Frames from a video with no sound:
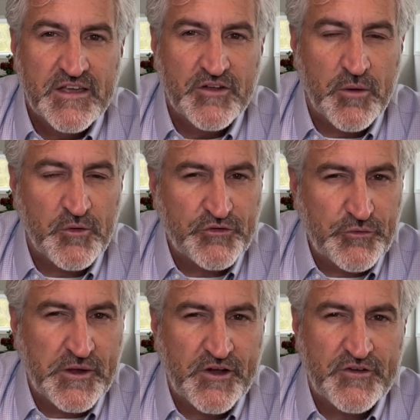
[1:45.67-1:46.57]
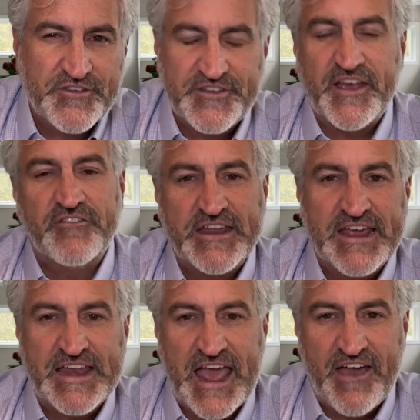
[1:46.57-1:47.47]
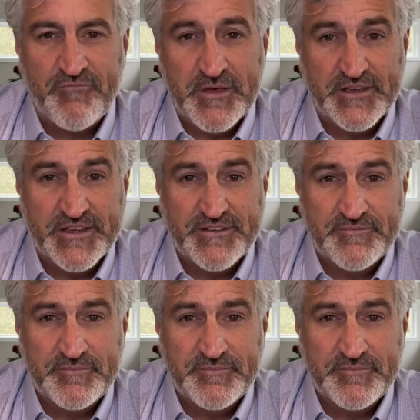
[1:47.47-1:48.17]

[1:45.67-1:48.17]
to almost 370.5 million.